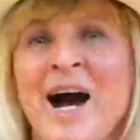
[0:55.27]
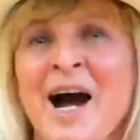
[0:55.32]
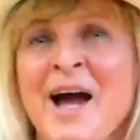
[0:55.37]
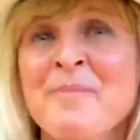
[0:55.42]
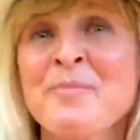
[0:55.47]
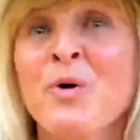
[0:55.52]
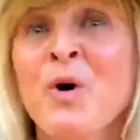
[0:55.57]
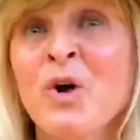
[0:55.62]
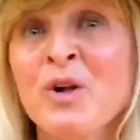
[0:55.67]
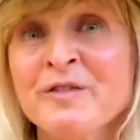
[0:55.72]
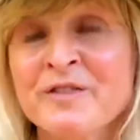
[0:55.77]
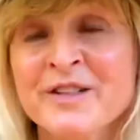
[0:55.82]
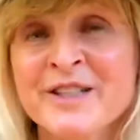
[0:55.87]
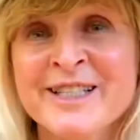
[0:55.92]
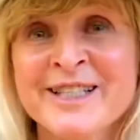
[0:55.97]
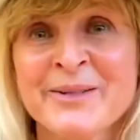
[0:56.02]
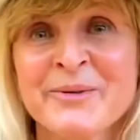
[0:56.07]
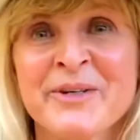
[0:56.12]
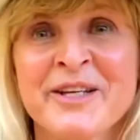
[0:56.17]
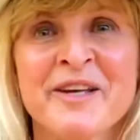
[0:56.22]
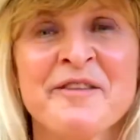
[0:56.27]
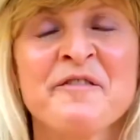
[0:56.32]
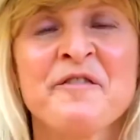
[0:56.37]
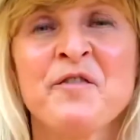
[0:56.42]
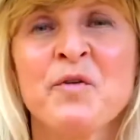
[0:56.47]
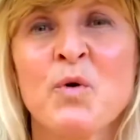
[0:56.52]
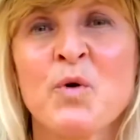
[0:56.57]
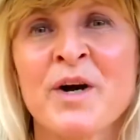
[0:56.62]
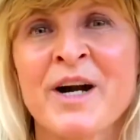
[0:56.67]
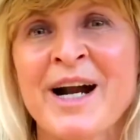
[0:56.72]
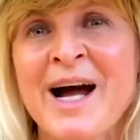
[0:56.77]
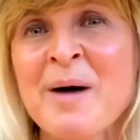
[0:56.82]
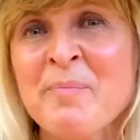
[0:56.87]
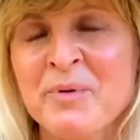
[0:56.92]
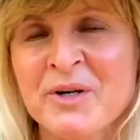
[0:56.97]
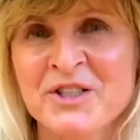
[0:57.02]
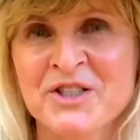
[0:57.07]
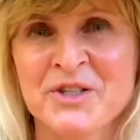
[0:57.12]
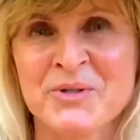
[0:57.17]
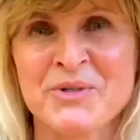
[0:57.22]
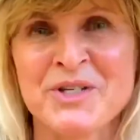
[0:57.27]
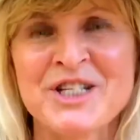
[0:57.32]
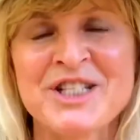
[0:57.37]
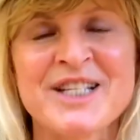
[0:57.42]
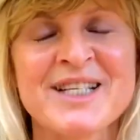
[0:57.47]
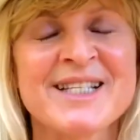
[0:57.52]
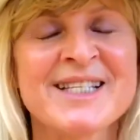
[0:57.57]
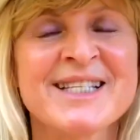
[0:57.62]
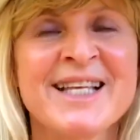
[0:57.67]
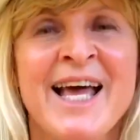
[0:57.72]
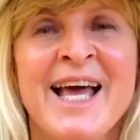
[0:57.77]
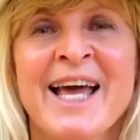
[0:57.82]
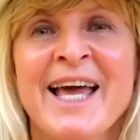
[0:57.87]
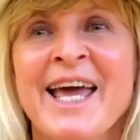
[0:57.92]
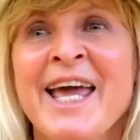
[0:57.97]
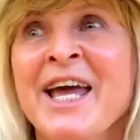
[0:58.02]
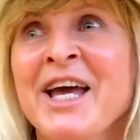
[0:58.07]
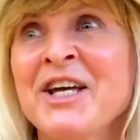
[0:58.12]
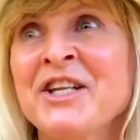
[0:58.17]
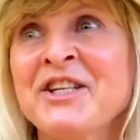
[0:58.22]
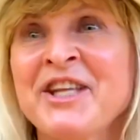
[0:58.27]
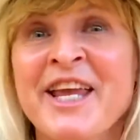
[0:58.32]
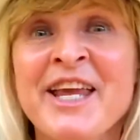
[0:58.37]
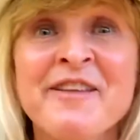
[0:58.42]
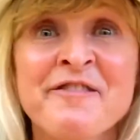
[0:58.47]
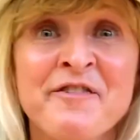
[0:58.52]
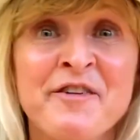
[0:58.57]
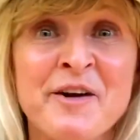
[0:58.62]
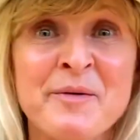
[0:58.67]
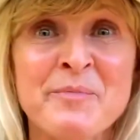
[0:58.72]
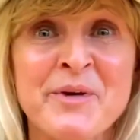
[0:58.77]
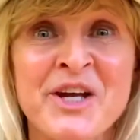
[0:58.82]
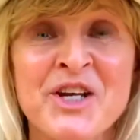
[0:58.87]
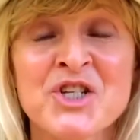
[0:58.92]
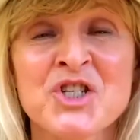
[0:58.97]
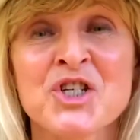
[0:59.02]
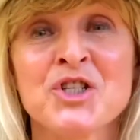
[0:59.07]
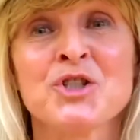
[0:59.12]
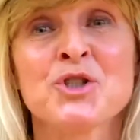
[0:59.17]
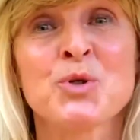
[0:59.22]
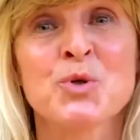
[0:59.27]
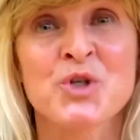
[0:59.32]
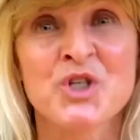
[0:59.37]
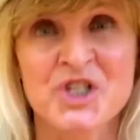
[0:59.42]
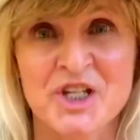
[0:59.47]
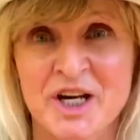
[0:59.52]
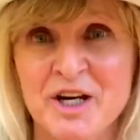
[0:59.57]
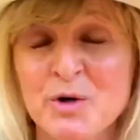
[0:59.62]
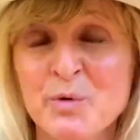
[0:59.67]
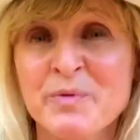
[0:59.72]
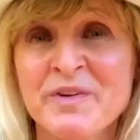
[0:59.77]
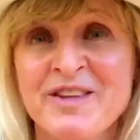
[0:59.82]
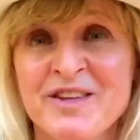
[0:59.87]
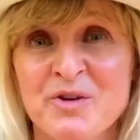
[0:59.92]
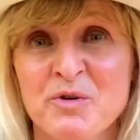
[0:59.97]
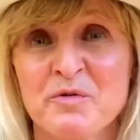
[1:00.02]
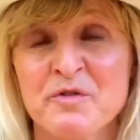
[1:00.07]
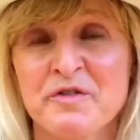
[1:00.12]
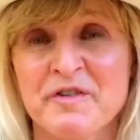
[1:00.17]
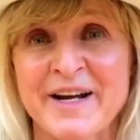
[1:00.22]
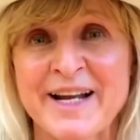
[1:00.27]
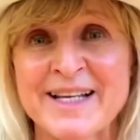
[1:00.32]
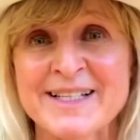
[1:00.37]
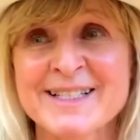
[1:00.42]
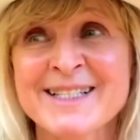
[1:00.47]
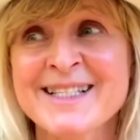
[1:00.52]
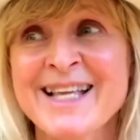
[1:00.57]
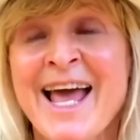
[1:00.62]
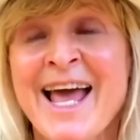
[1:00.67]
I'm always looking for opportunities and information to share with you friends,